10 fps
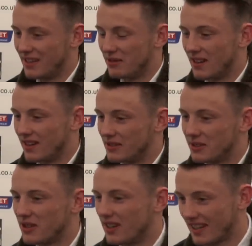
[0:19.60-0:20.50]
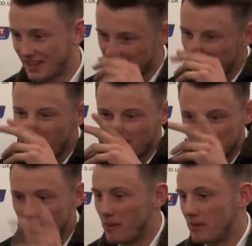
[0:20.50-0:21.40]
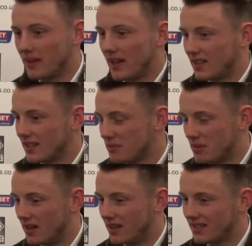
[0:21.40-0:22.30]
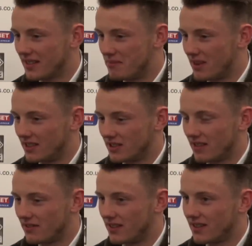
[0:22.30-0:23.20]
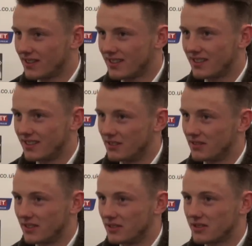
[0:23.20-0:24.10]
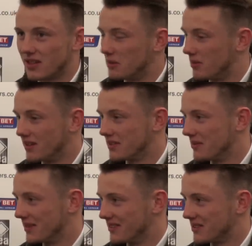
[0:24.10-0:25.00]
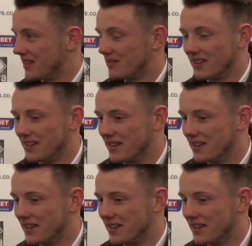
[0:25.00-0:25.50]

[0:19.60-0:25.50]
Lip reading: Yeah, I ran. I was trying to get over to my mum and dad, but didn't manage that far. I think I was tired by the time.